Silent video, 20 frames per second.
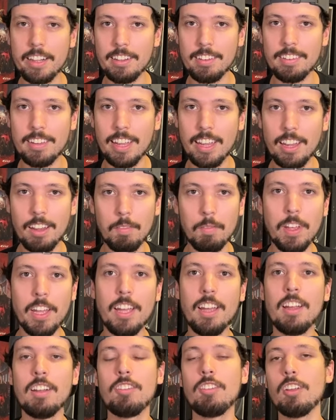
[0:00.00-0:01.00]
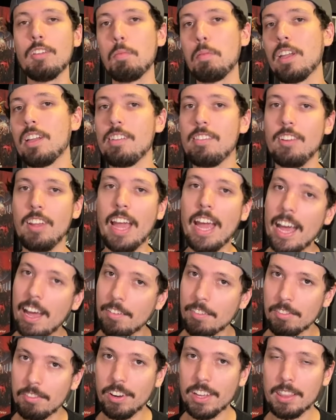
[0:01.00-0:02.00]
this game just because you
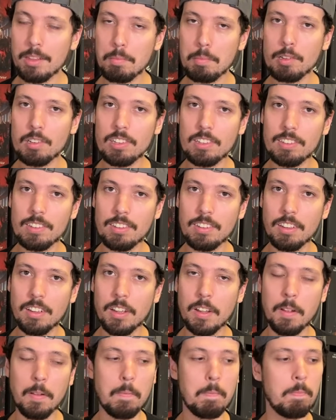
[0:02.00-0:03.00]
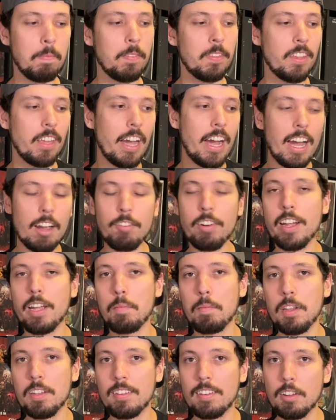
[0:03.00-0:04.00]
haven't read the books. I
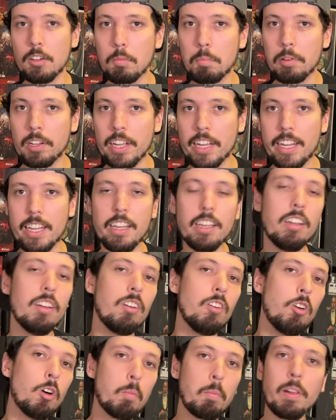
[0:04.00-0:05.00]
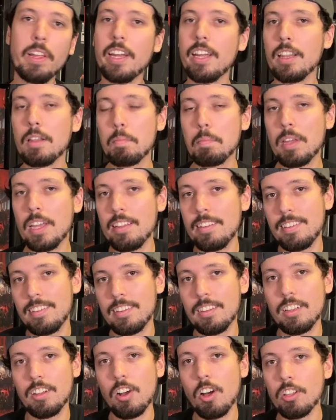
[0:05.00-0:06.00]
recommend still playing it or playing the base
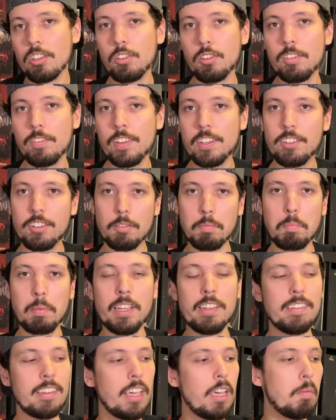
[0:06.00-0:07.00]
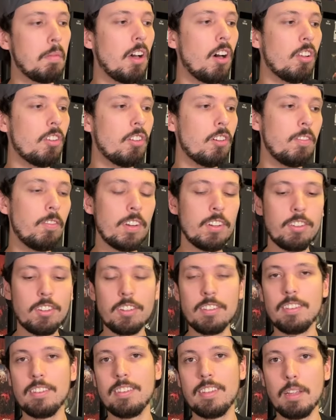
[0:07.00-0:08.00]
Call to Adventure. Base game Call to Adventure
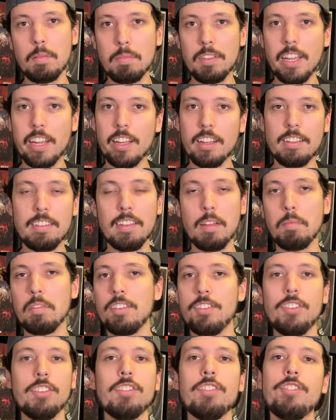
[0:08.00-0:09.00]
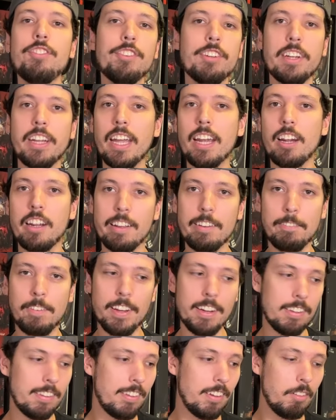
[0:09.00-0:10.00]
is the same thing, except it's just generic
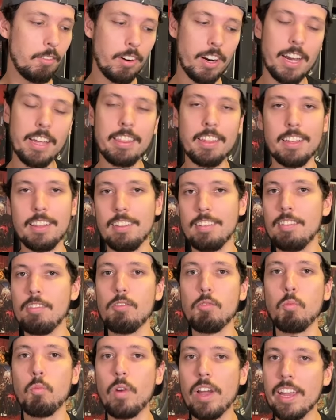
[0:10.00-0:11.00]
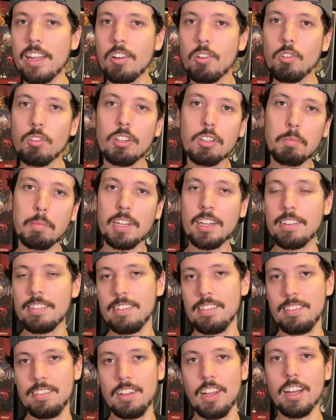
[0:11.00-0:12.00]
fantasy, where I think this is way cooler because
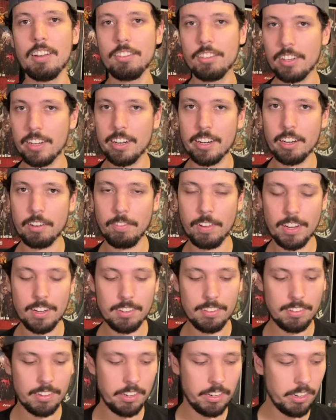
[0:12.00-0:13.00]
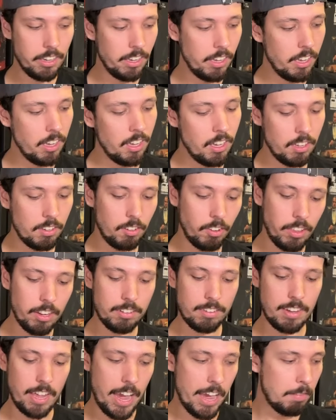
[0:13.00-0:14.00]
it's not generic fantasy. So
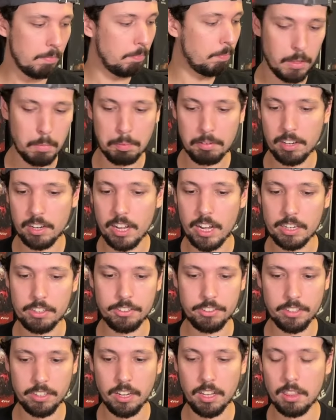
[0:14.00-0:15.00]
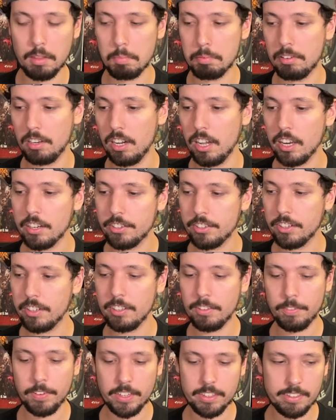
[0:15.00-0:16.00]
there's that. The production. The production
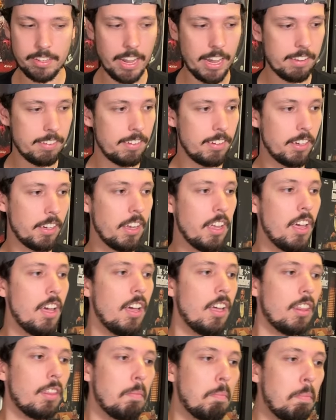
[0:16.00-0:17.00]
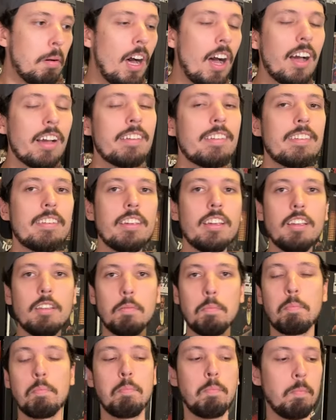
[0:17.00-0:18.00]
is fantastic. The box is
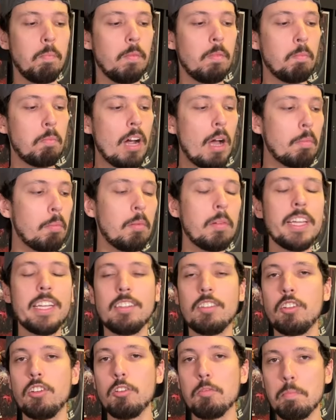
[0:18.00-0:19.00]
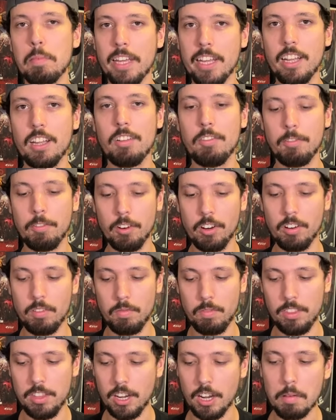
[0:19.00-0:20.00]
probably too big for
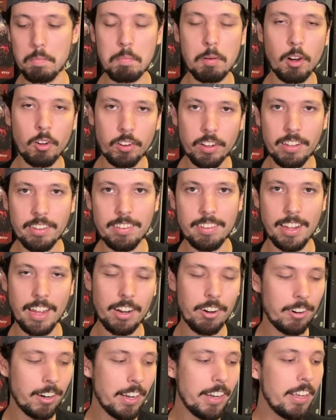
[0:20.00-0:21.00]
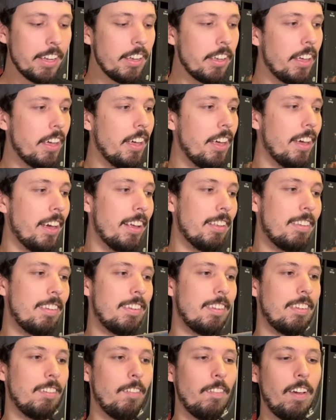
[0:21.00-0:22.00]
the components that are in it.
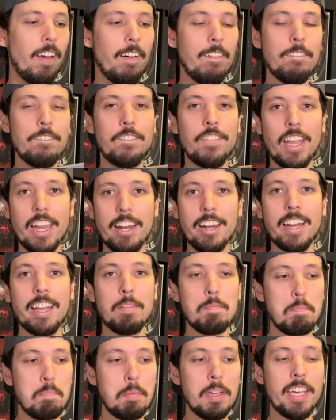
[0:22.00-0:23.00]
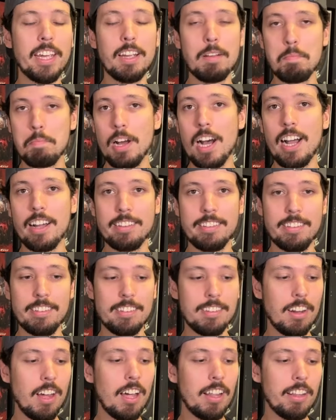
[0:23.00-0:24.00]
It's a very big box.
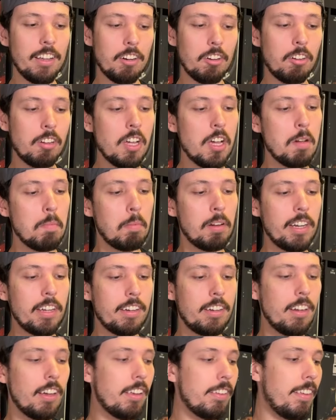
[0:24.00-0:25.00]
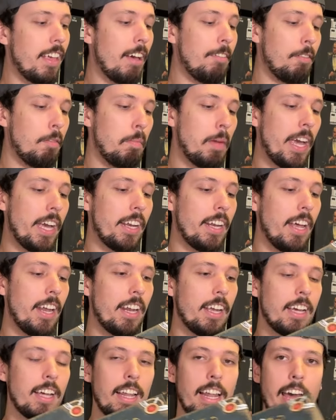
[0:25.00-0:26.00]
It's not little, but it does have a
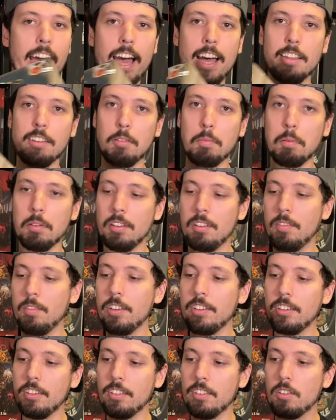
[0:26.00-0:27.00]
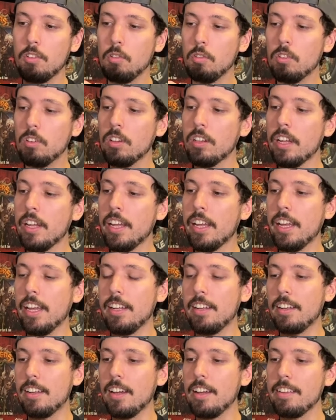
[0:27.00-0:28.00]
magnetic clasp, which is cool.
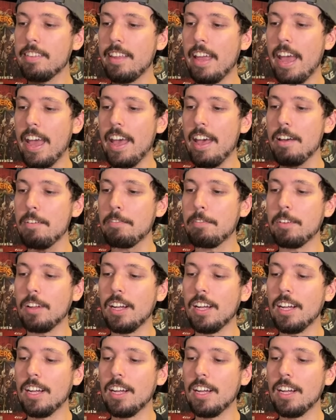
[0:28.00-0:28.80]
It does have